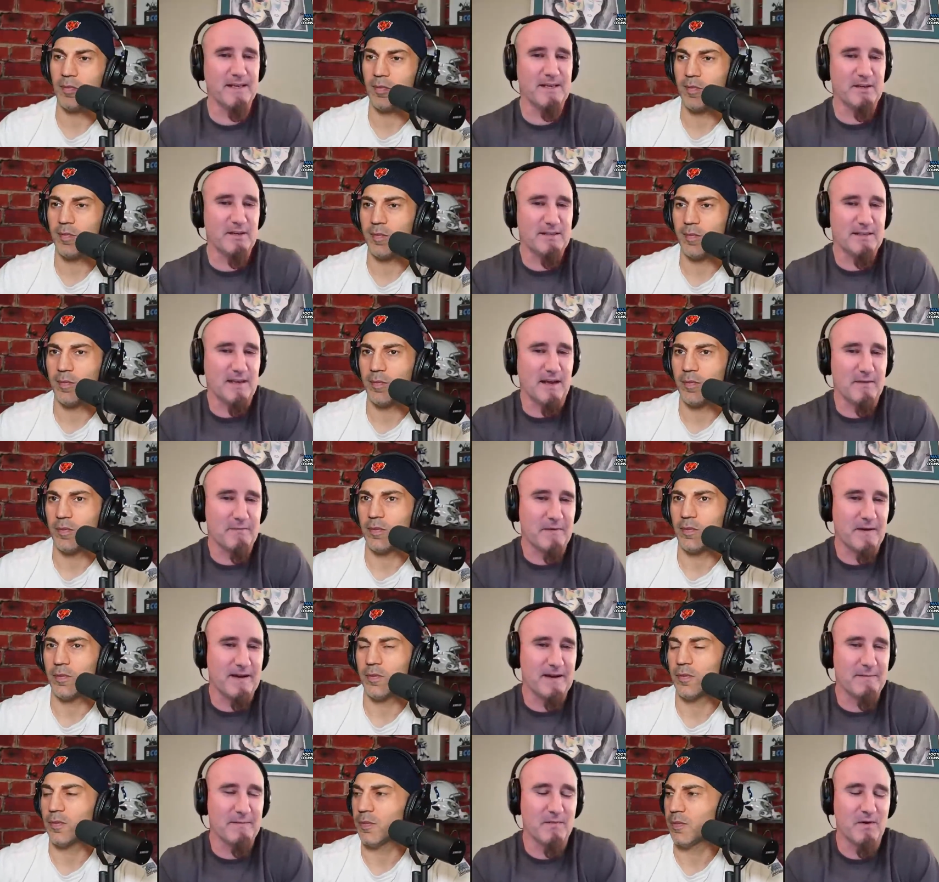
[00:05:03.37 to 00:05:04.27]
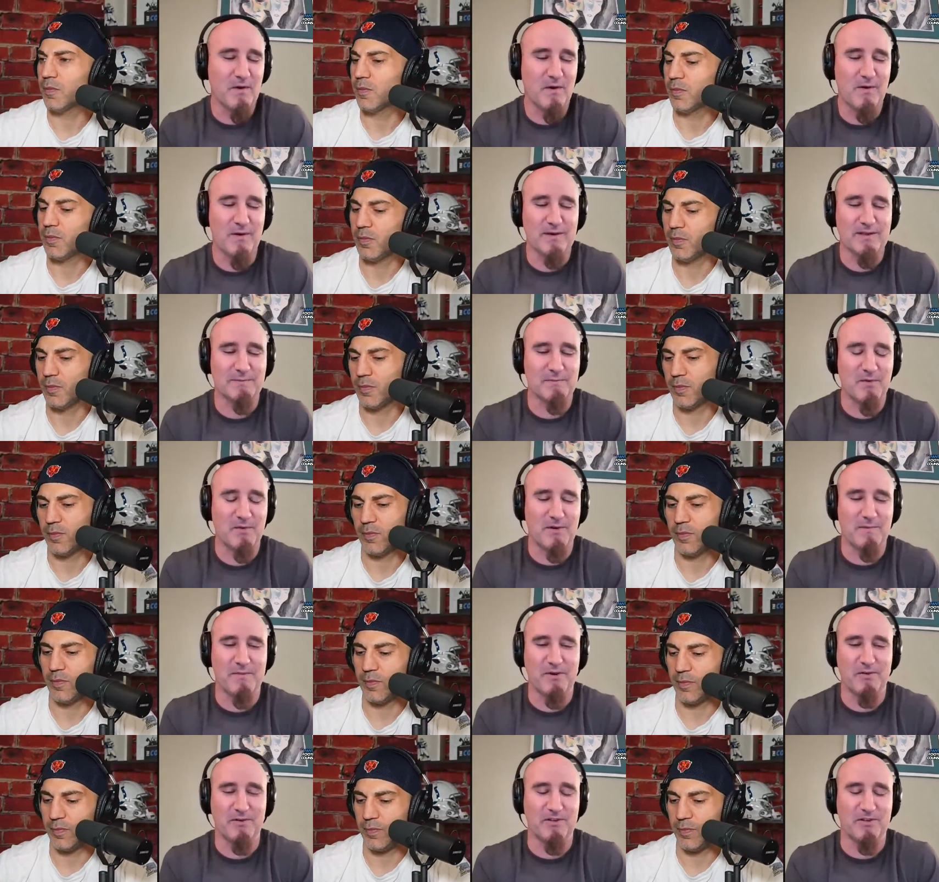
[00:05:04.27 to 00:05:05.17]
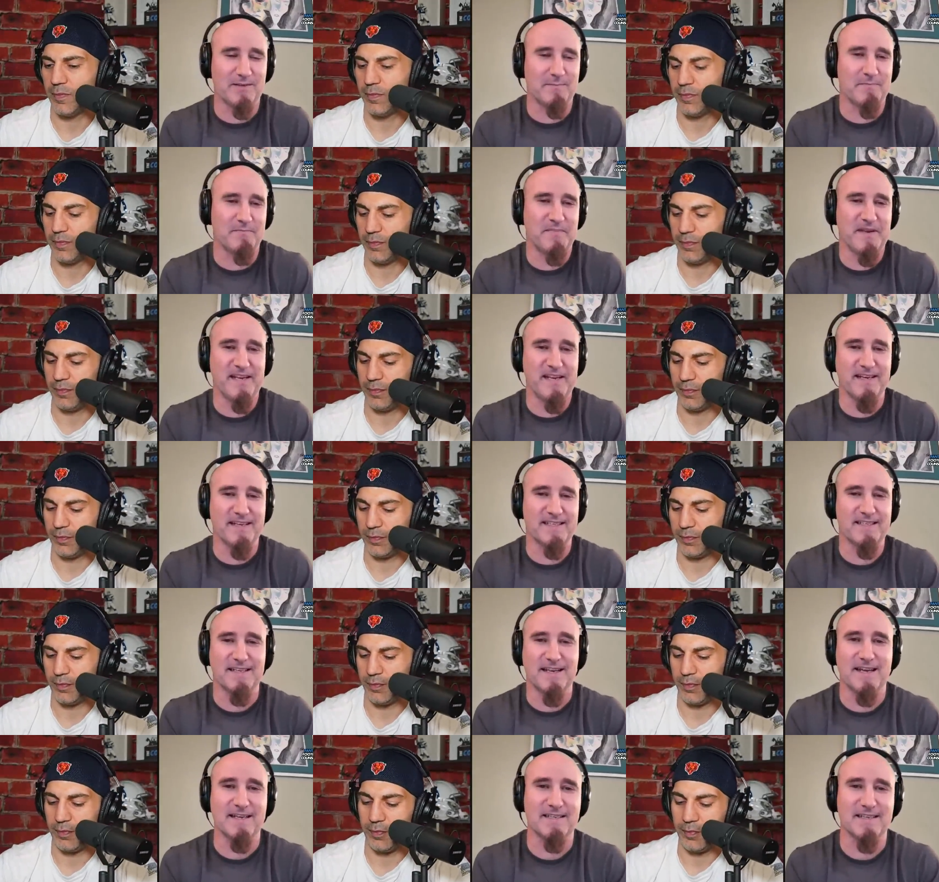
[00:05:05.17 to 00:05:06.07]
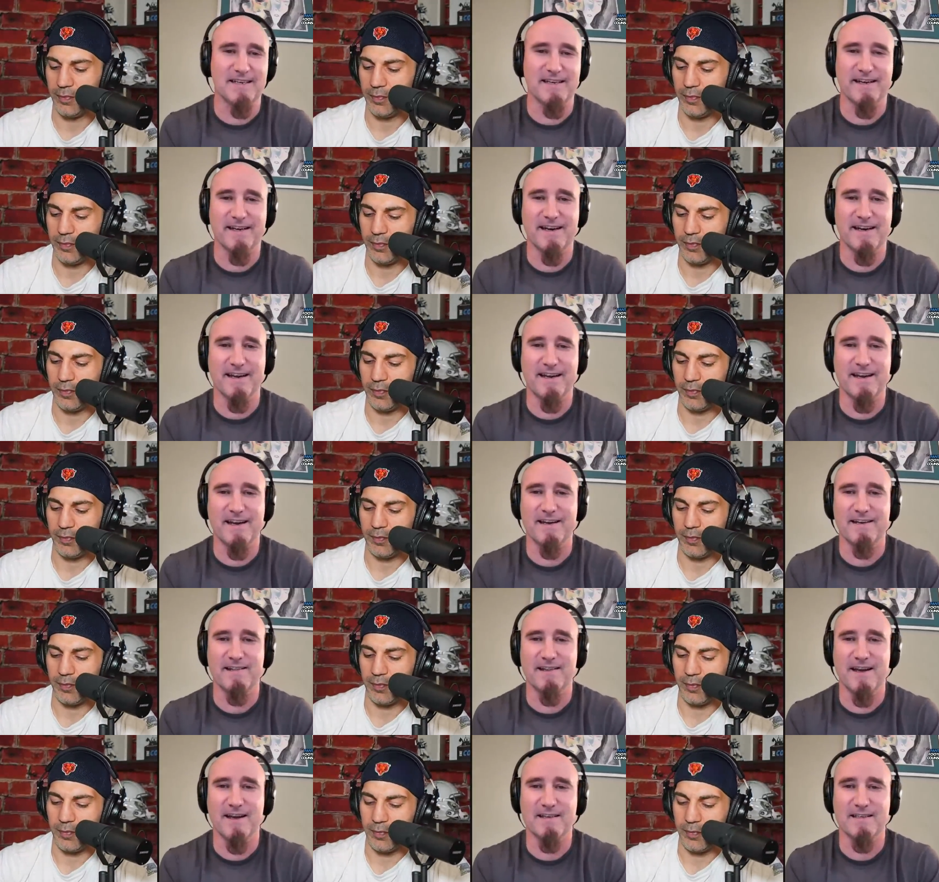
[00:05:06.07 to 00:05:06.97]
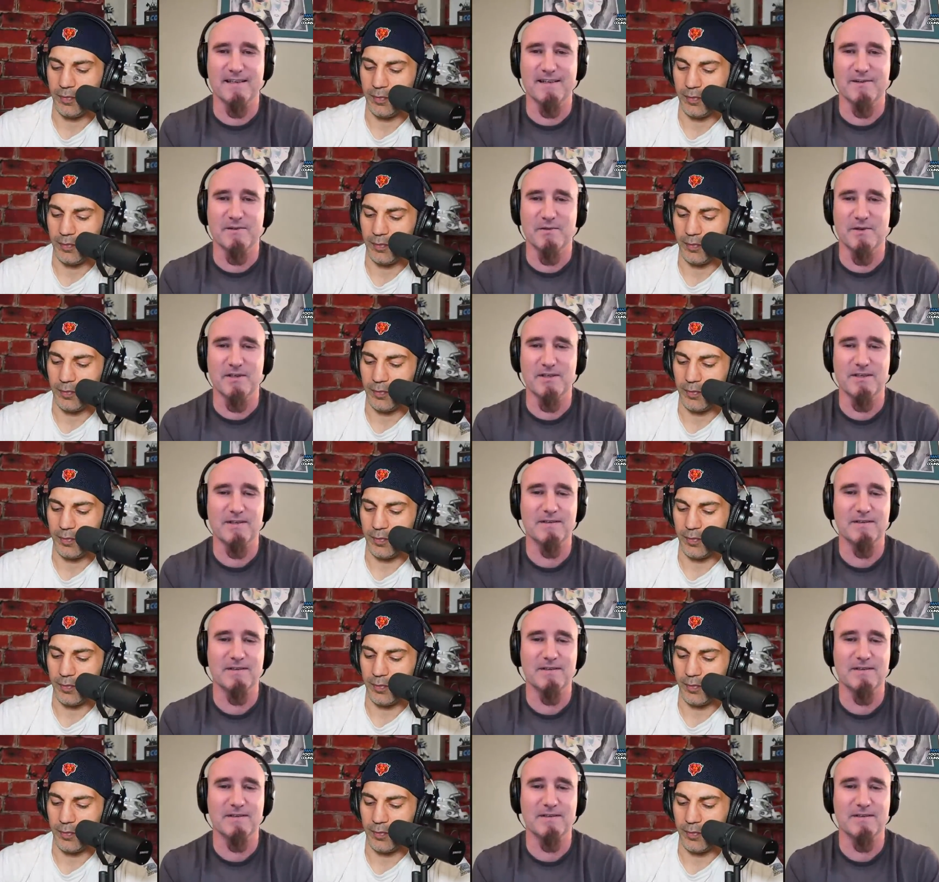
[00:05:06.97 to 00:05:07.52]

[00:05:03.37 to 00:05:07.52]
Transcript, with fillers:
Speaker 1: stuff anymore. It's more about just being disgusting, and I kind of lost interest.